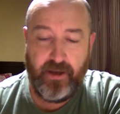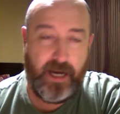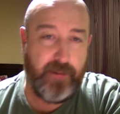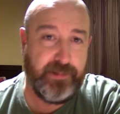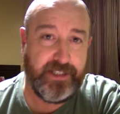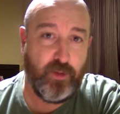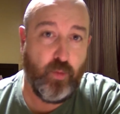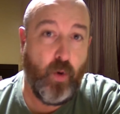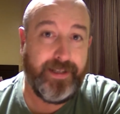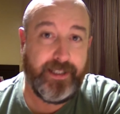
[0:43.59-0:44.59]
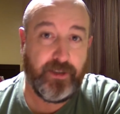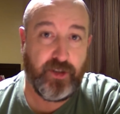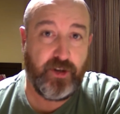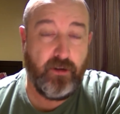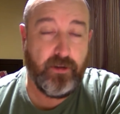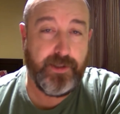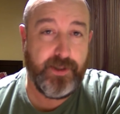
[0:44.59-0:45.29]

I predicted 1-0 to Scotland,